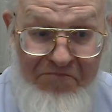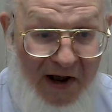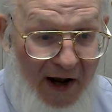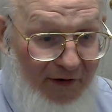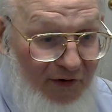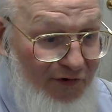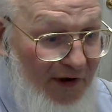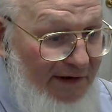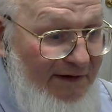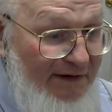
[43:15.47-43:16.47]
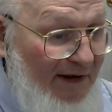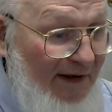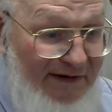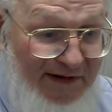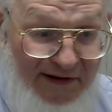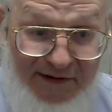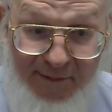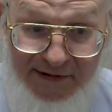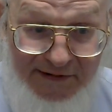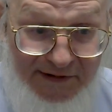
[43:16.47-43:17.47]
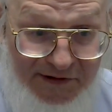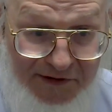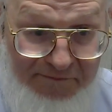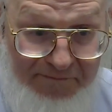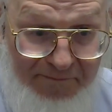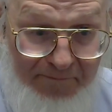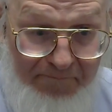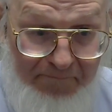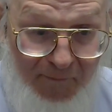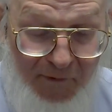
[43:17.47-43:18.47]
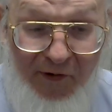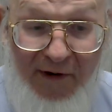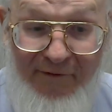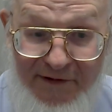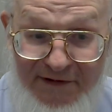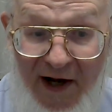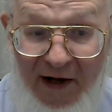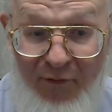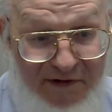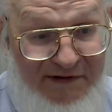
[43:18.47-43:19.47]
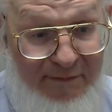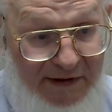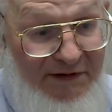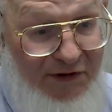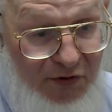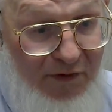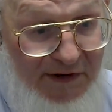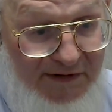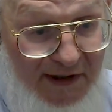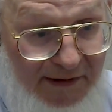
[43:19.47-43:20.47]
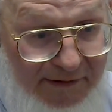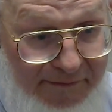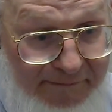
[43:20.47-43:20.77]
how you dress, it sends a message. You have to decide what is the message you want to send.